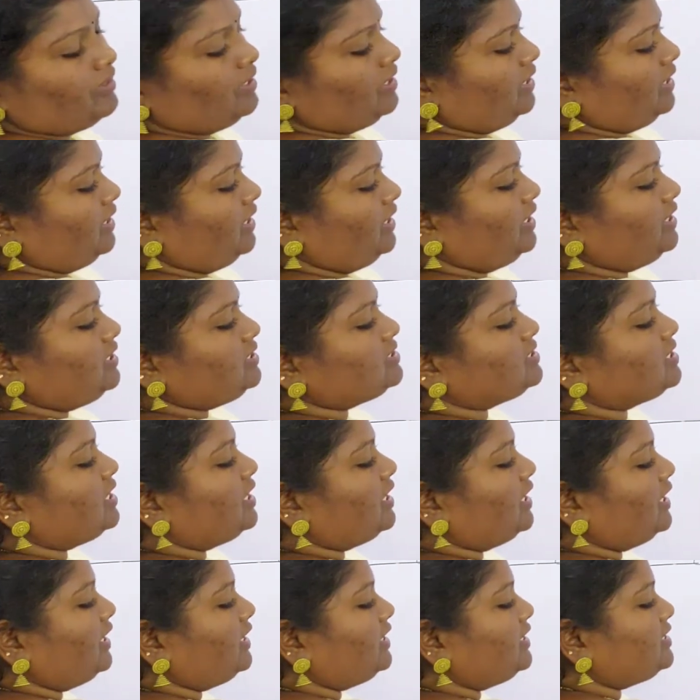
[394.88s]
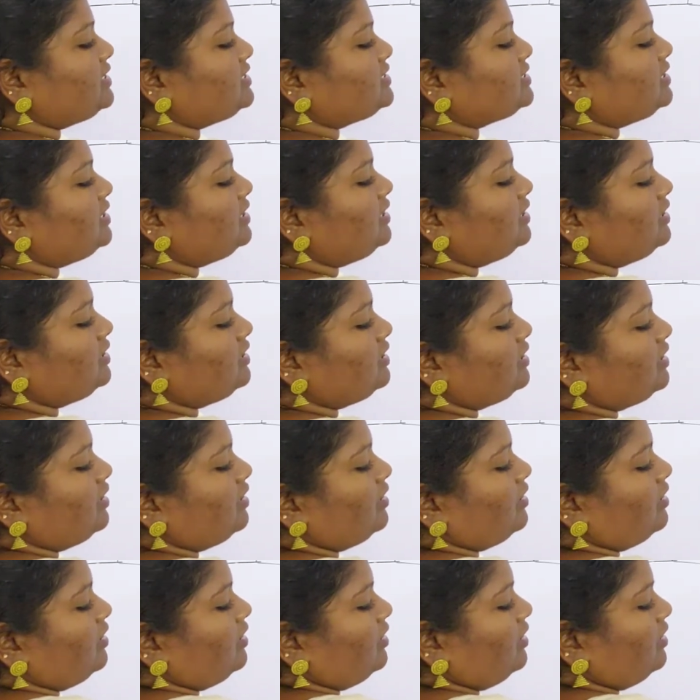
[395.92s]
Yes, it is a
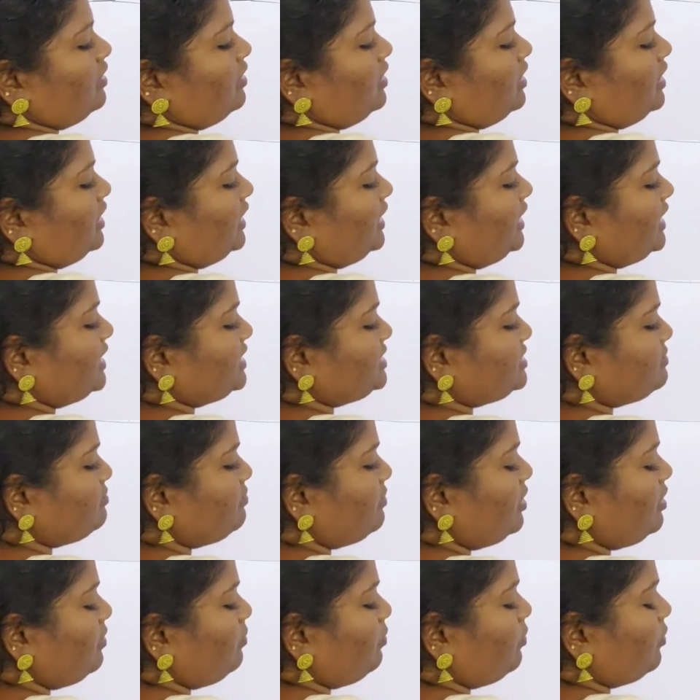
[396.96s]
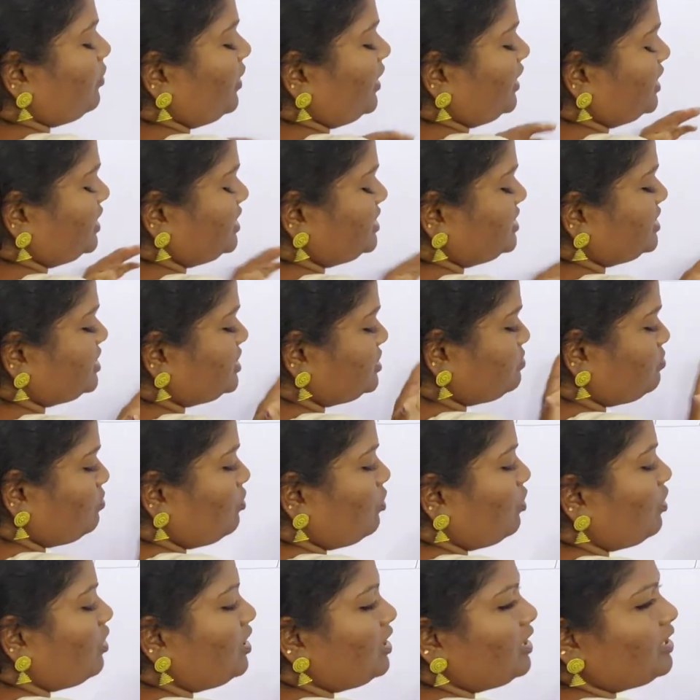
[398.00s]
decimal point, is a
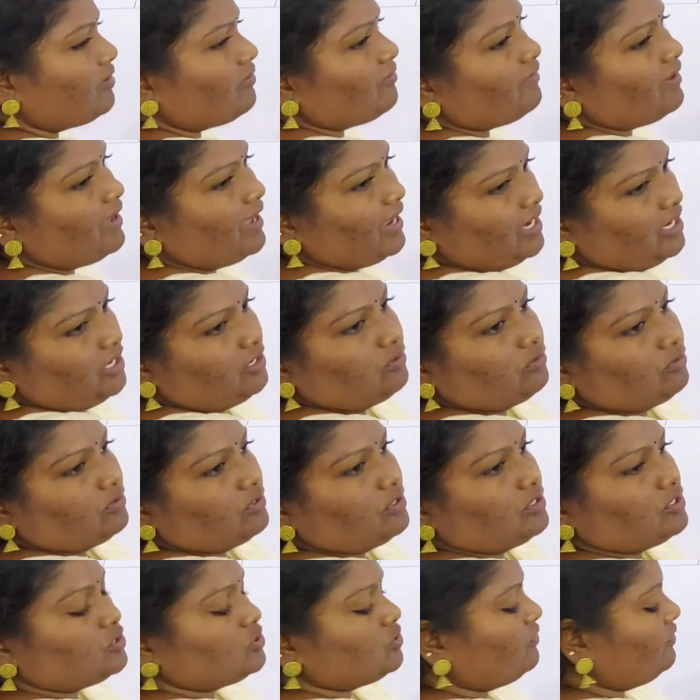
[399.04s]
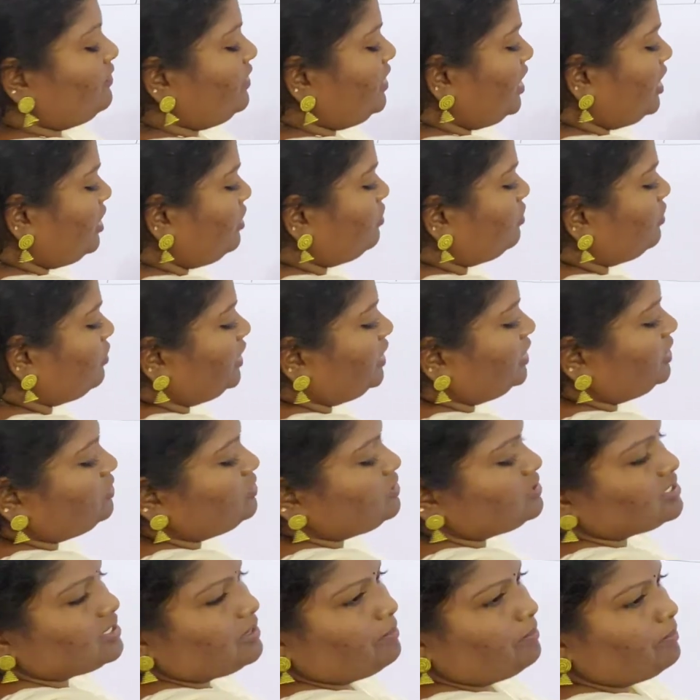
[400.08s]
smaller value. So we are going to
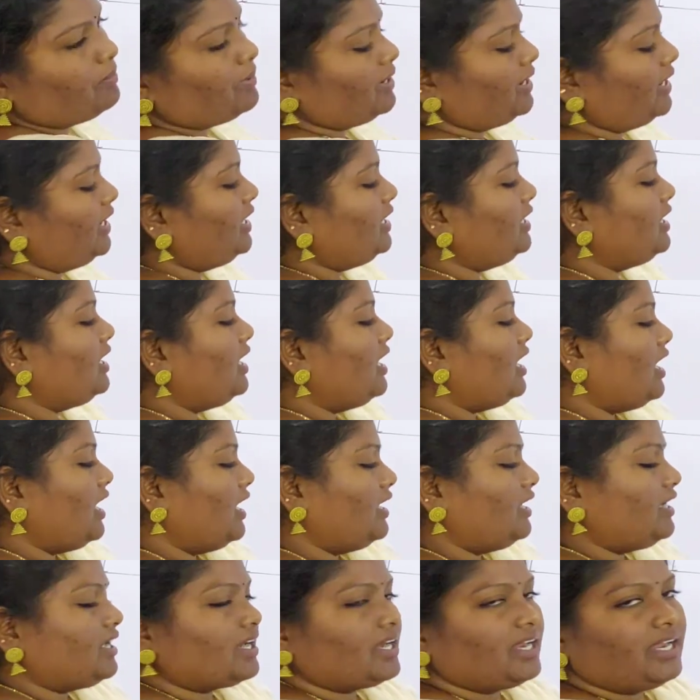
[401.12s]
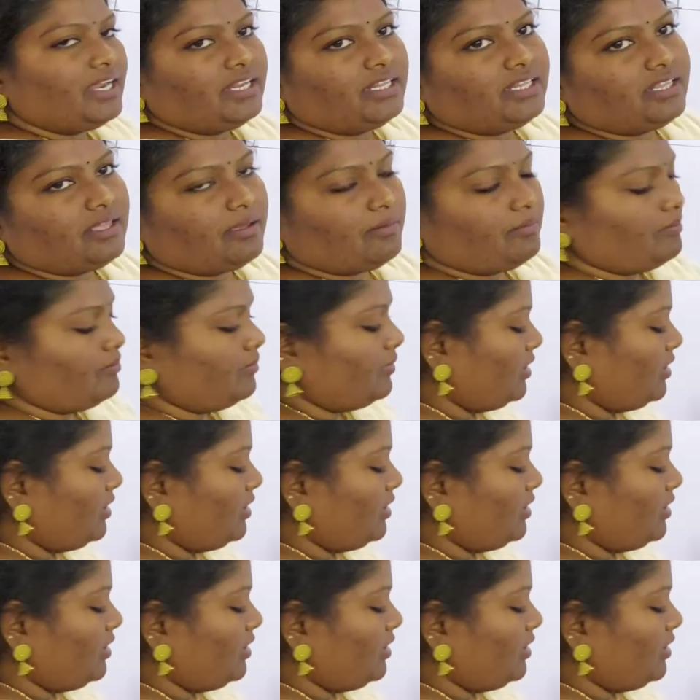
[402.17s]
separate and read them.